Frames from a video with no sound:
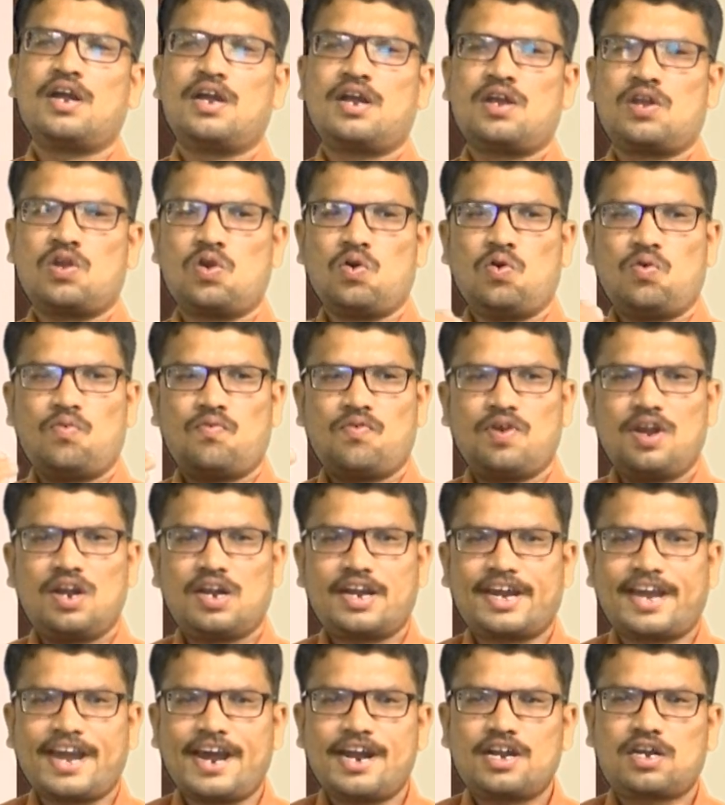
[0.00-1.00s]
you will
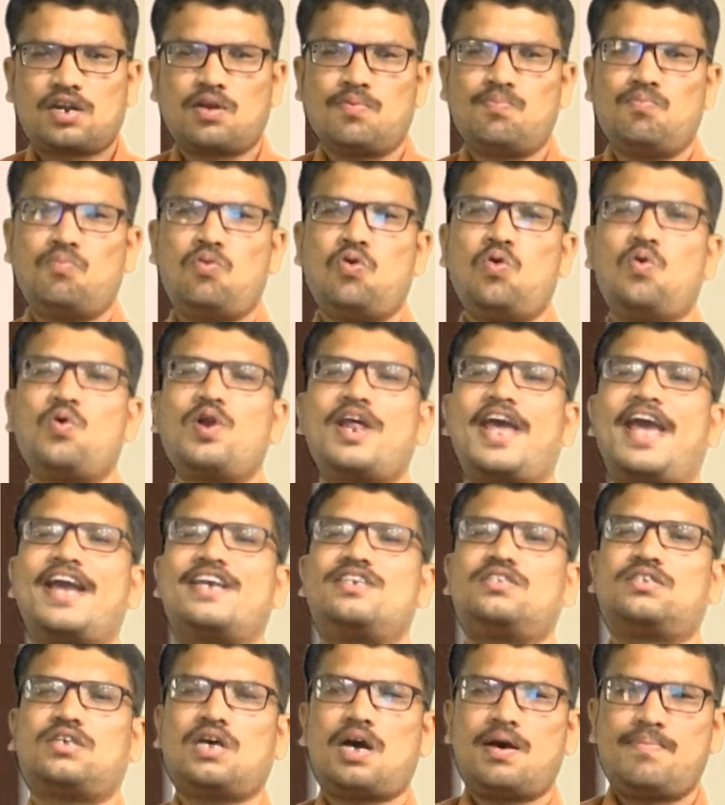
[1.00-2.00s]
get more
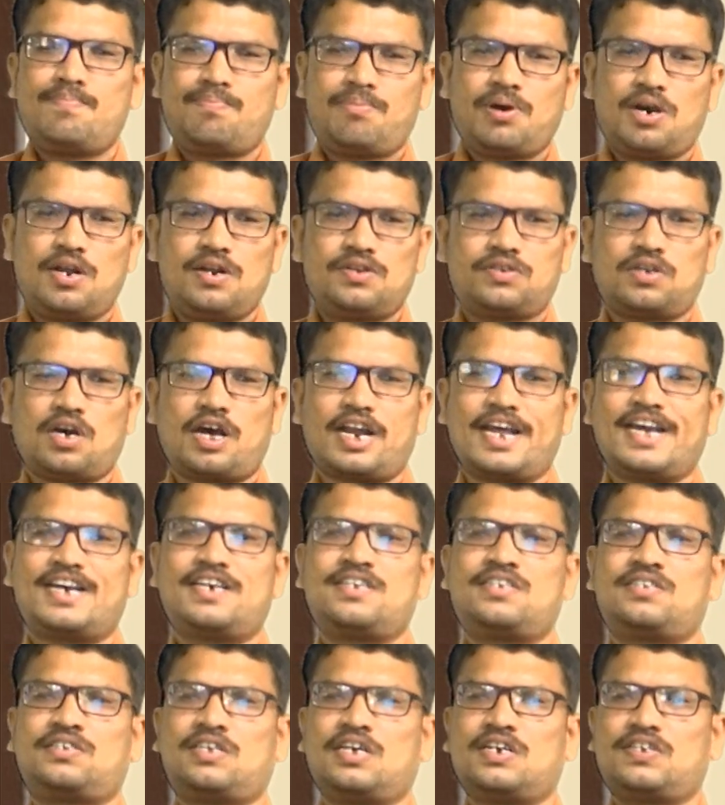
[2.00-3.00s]
examples or
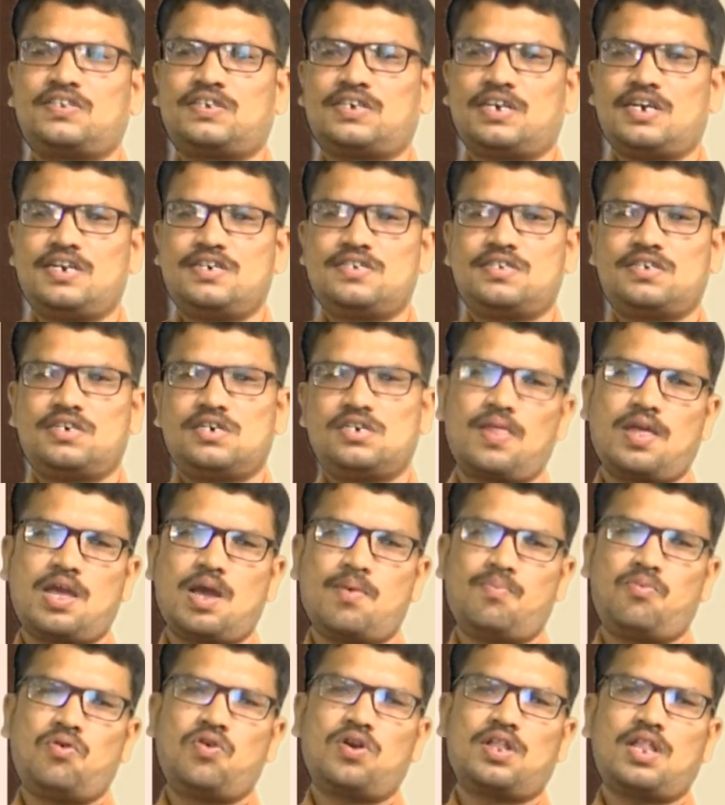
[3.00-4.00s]
exercises
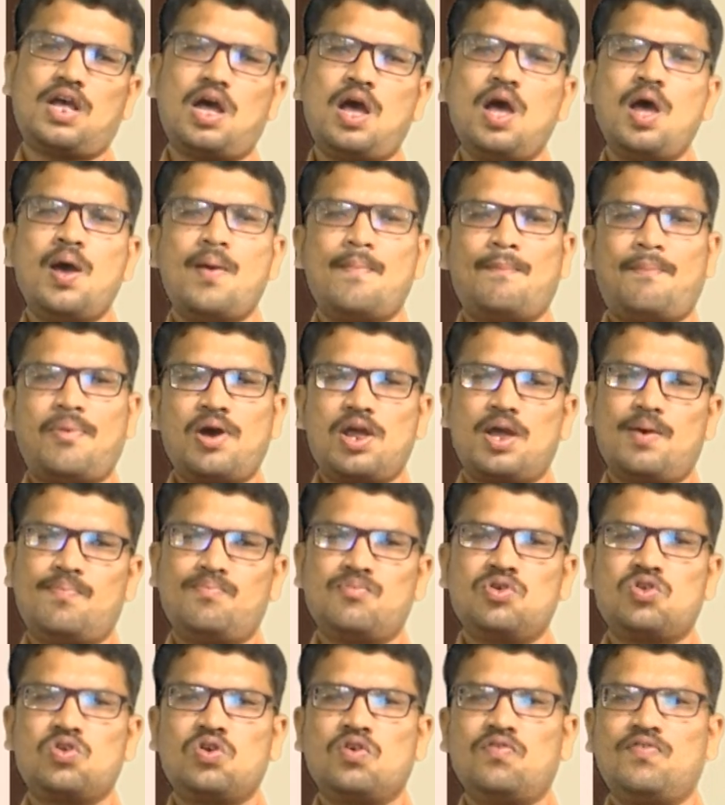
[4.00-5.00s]
about the poem
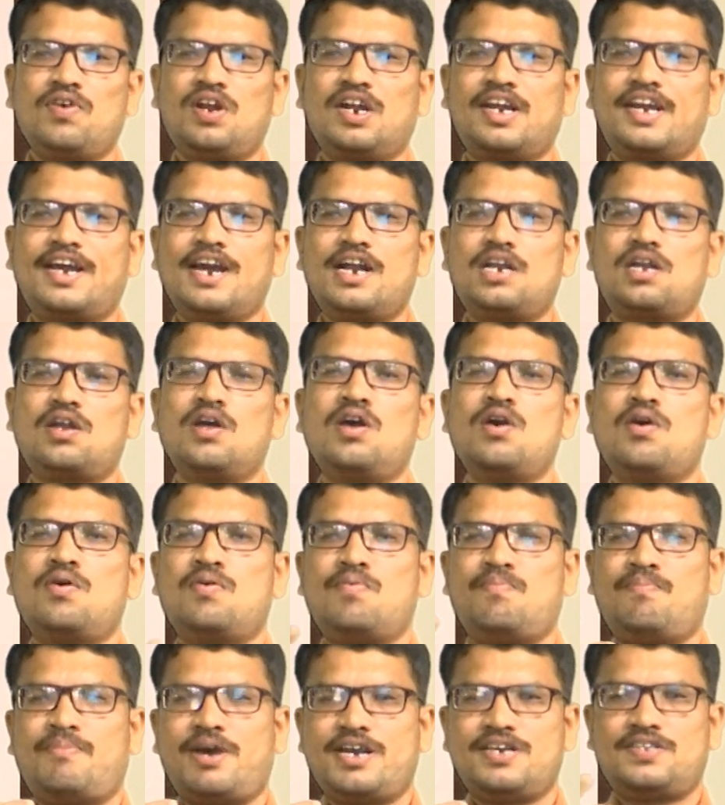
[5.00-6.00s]
you will get
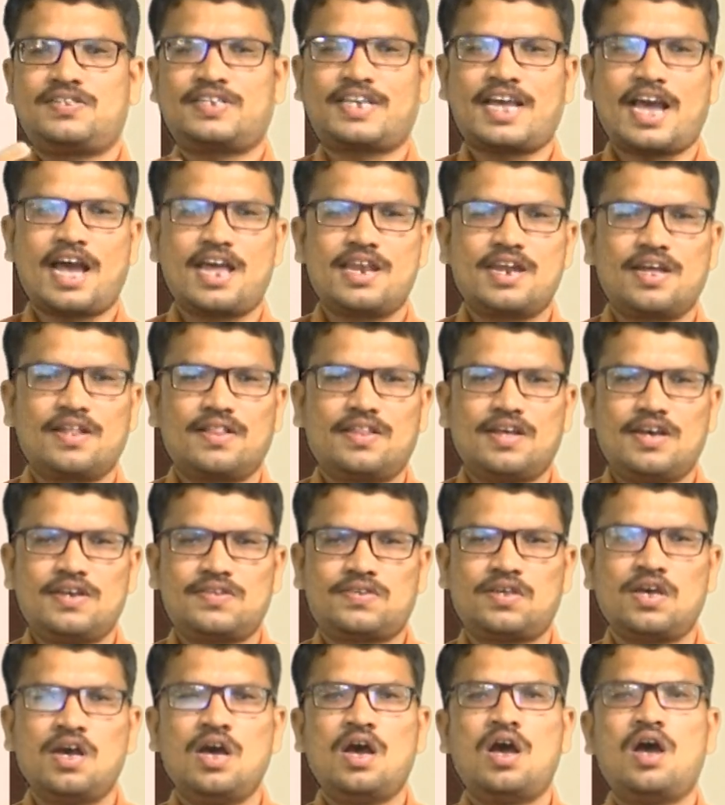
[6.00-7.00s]
by scanning this
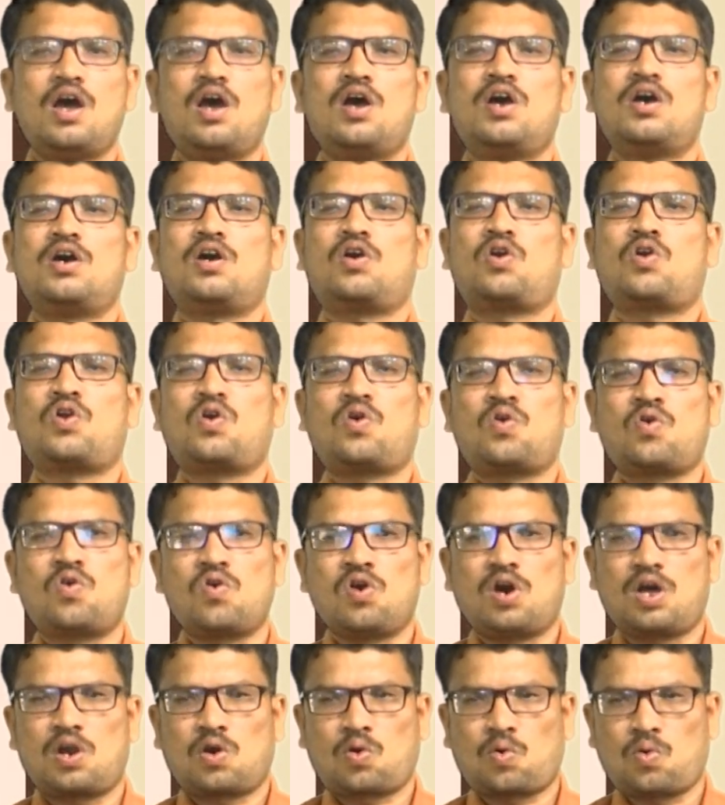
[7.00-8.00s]

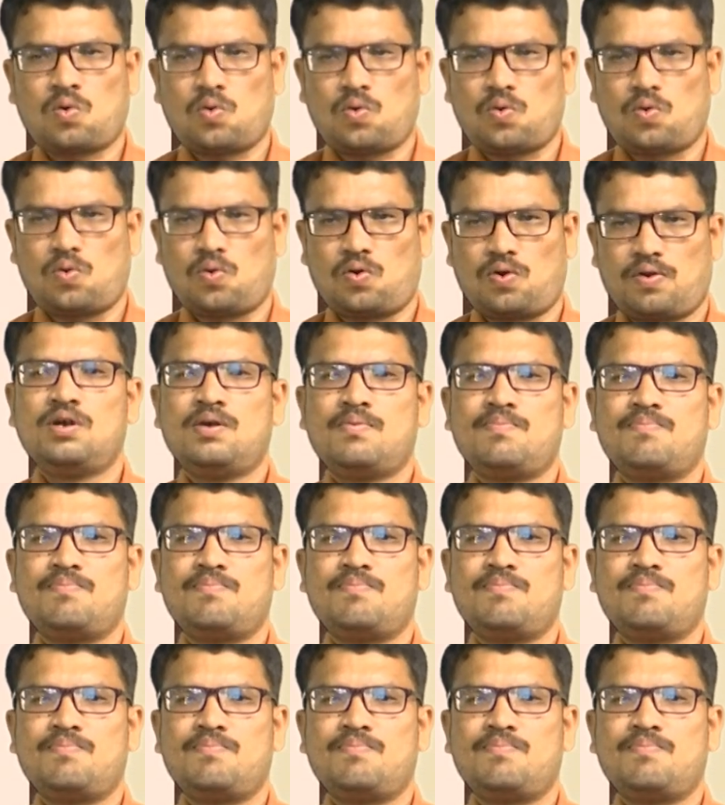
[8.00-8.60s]
QR code.